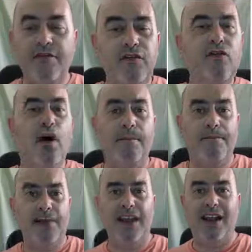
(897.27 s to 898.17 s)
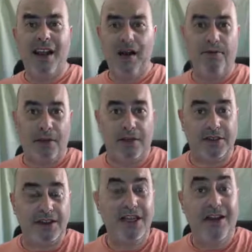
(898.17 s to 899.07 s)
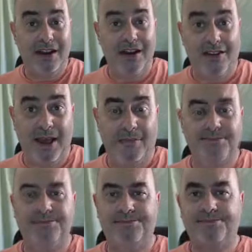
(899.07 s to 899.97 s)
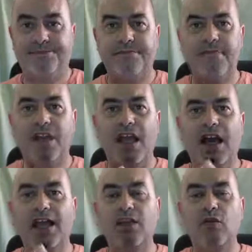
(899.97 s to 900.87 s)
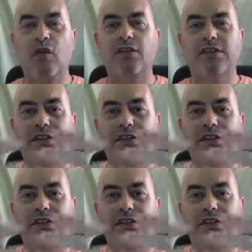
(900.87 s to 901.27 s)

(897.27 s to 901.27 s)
you've got a PLR product like that, and you want